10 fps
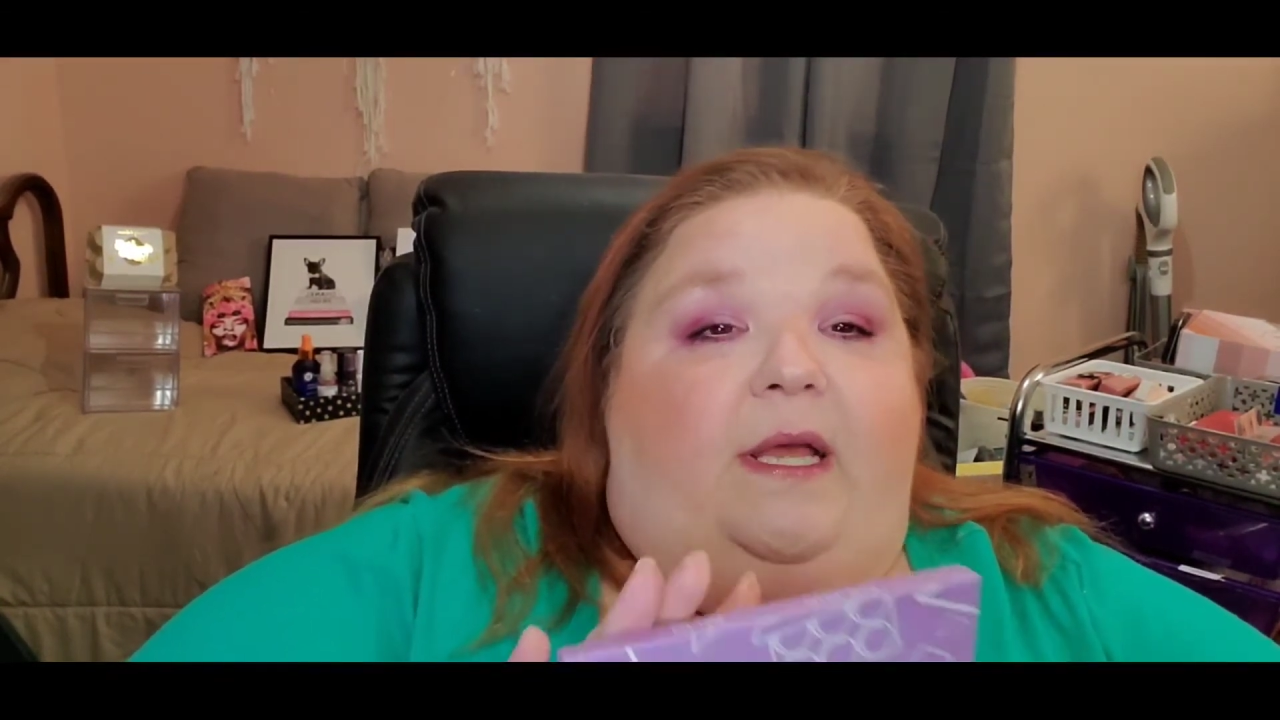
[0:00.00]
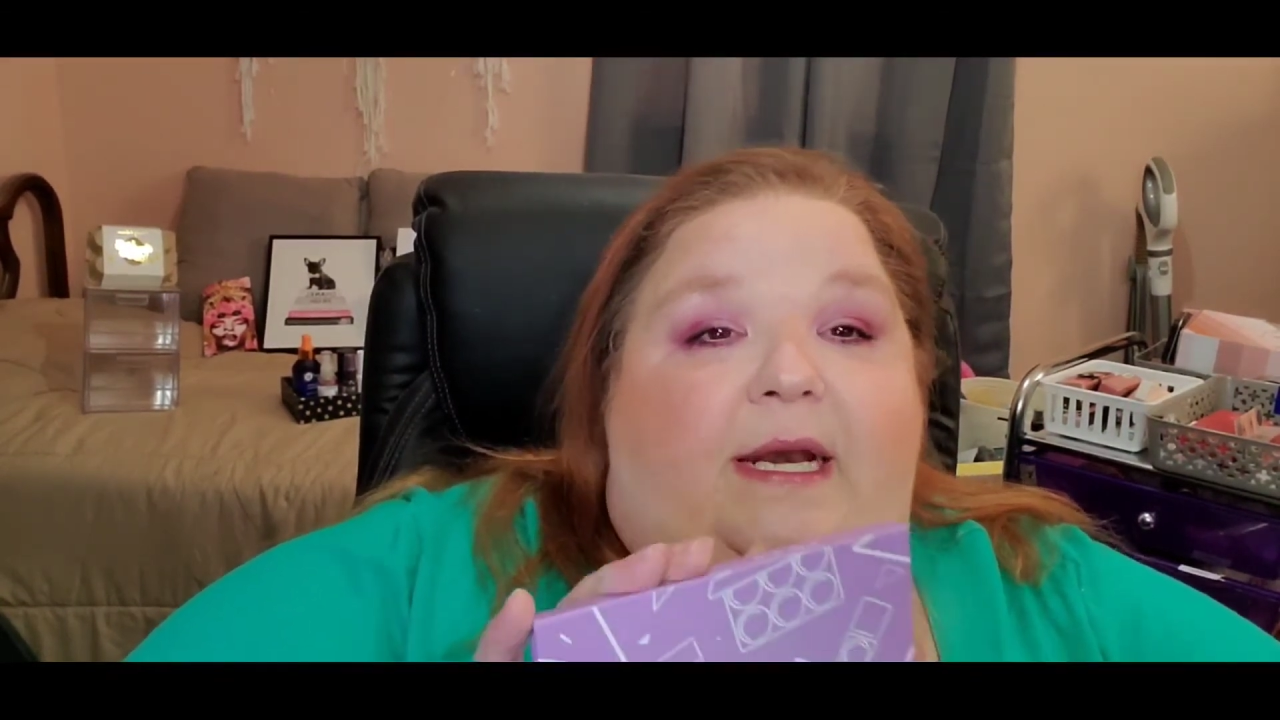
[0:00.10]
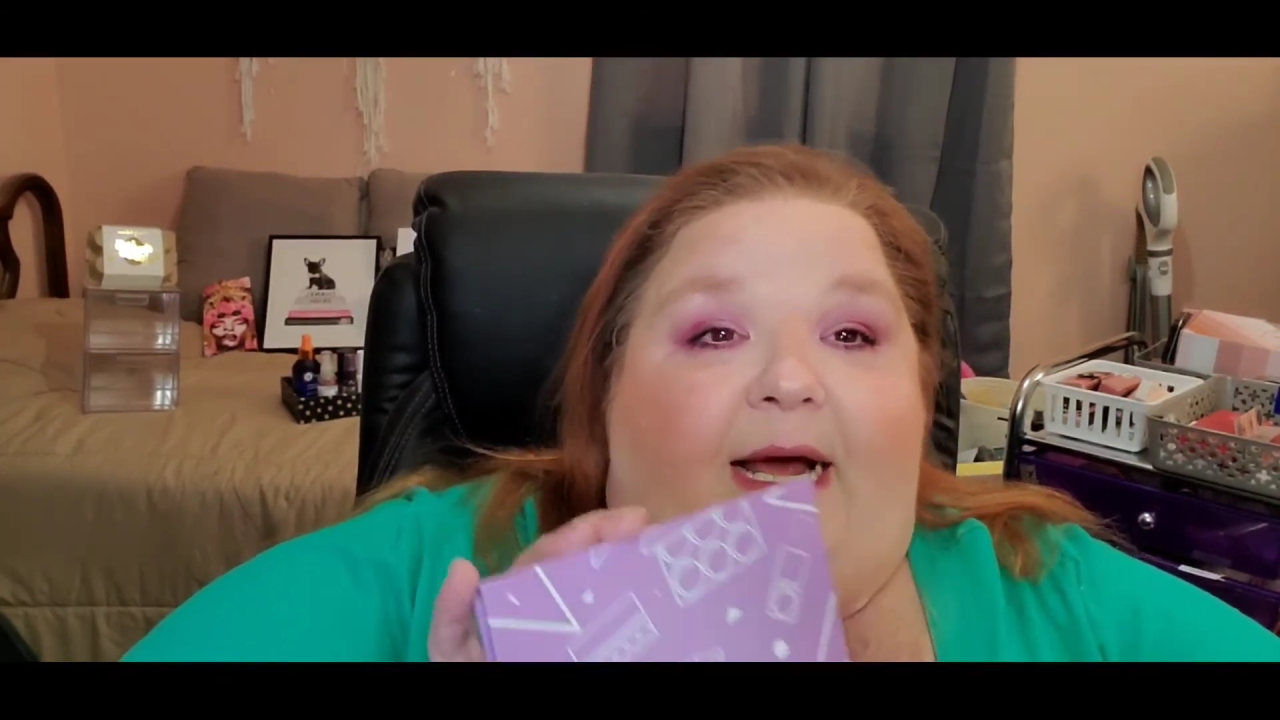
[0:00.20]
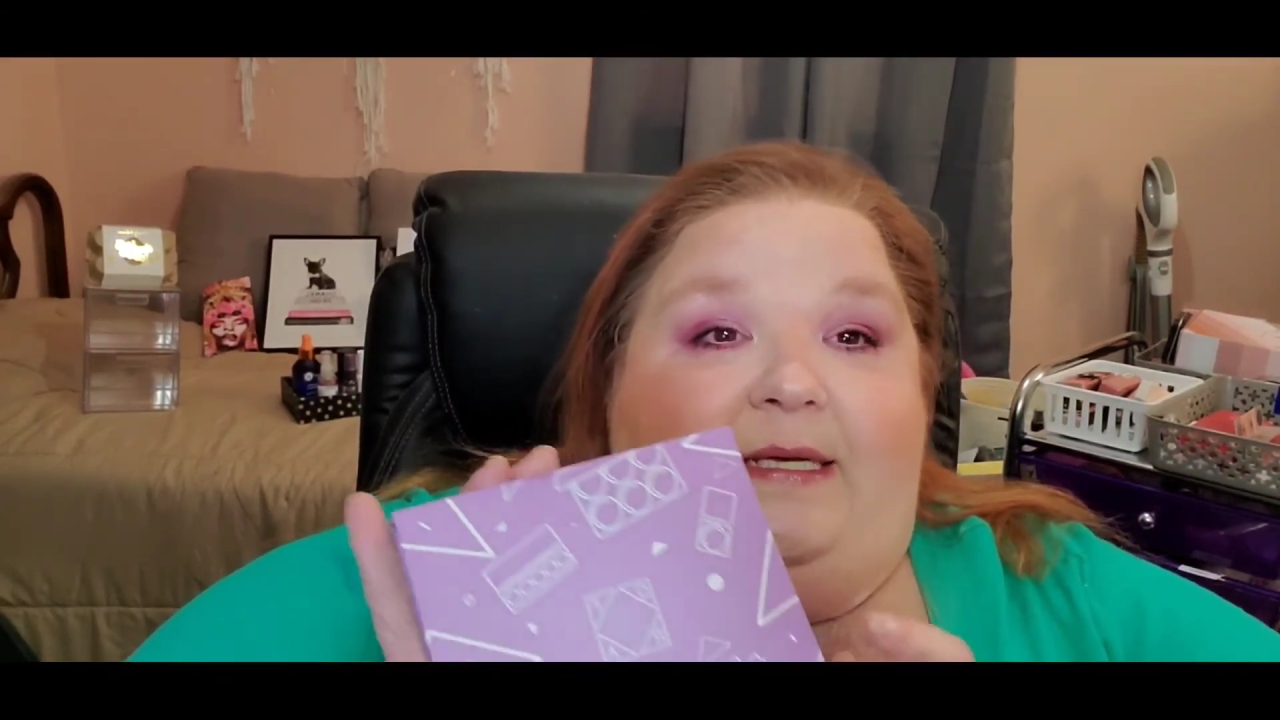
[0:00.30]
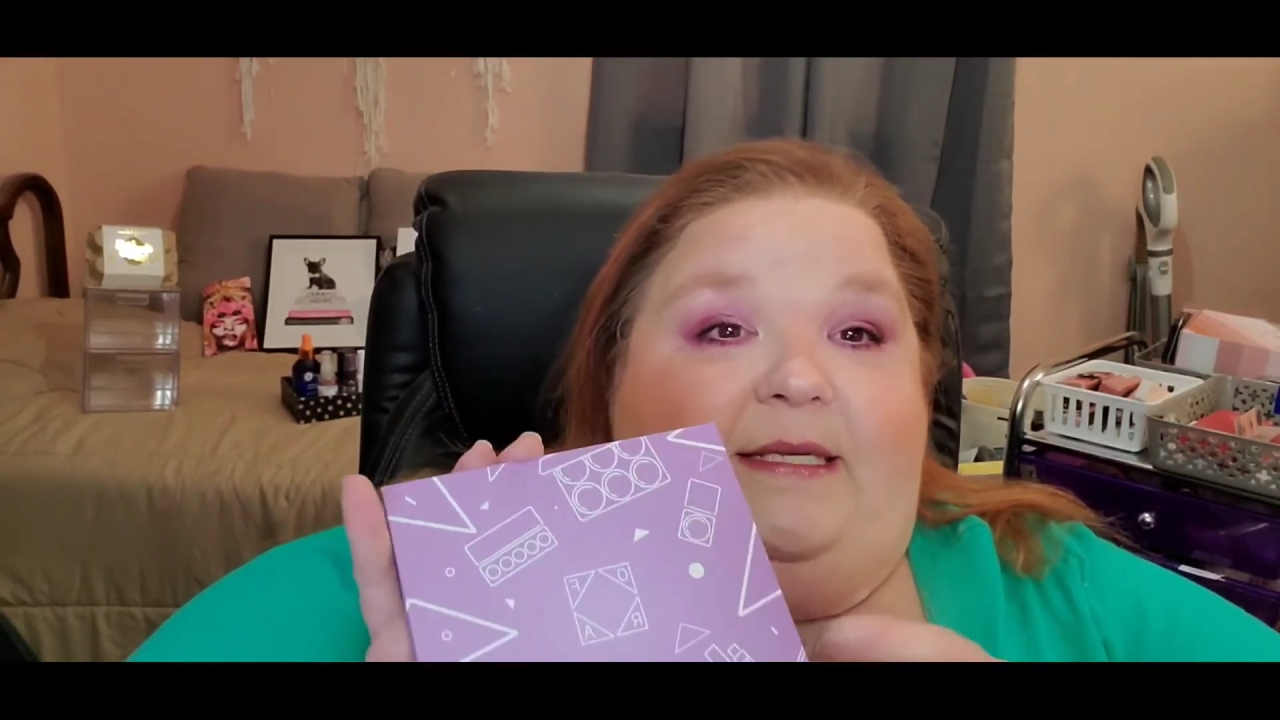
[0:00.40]

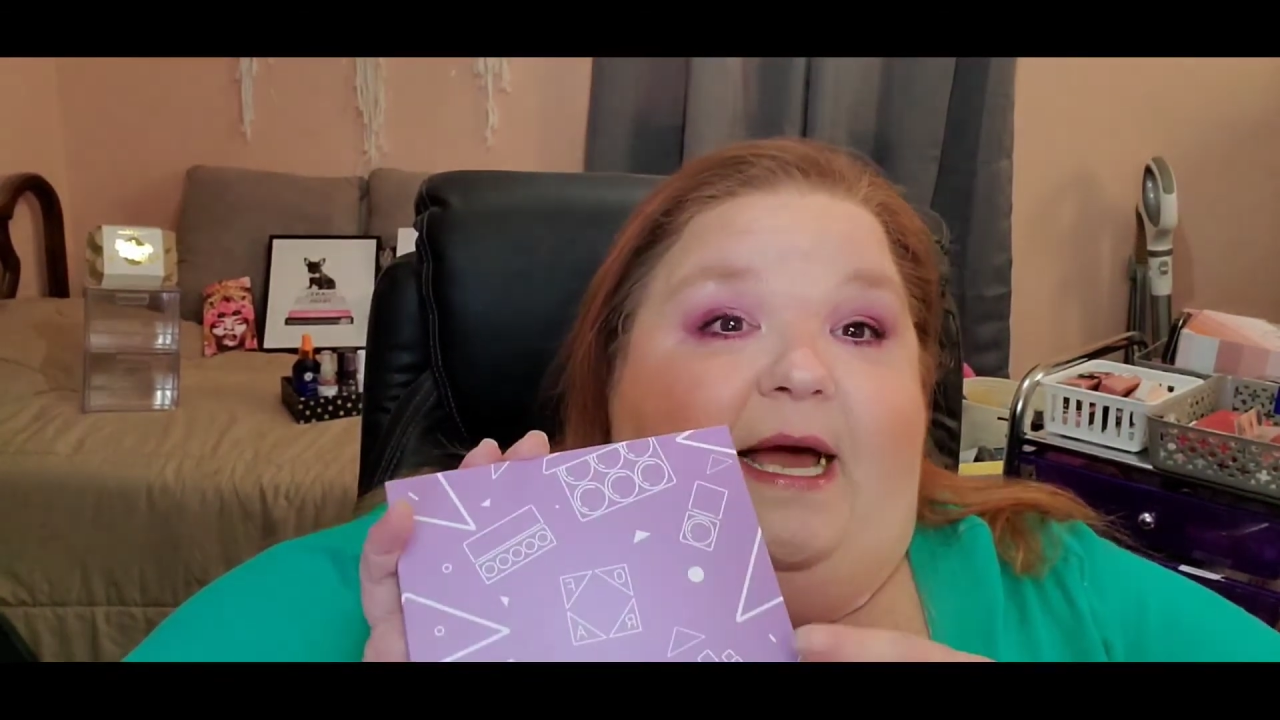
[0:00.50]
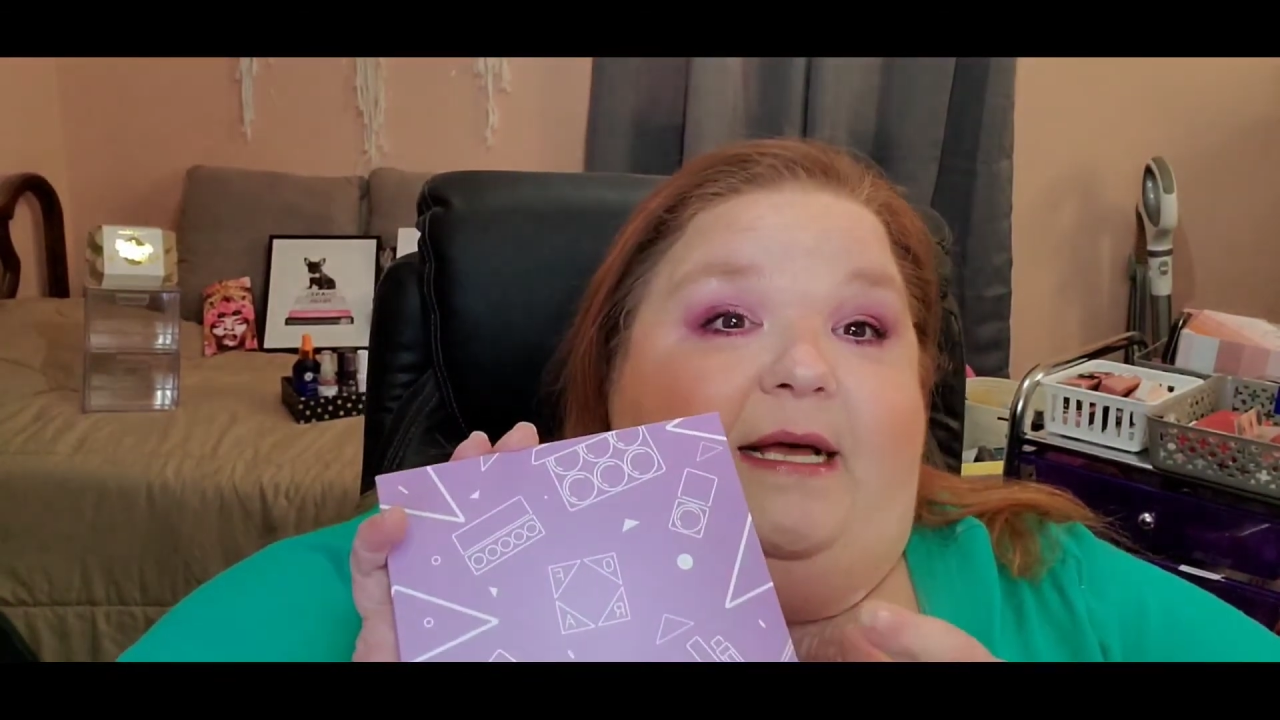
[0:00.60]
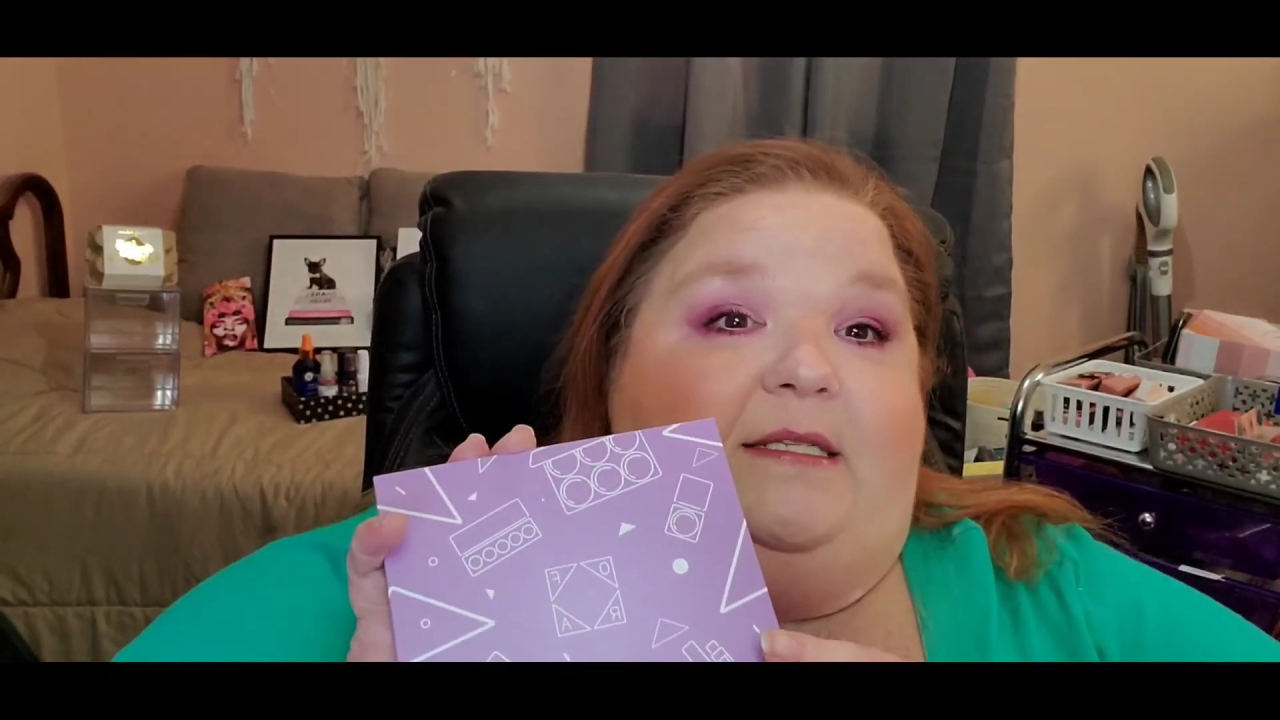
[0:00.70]
nice, guys.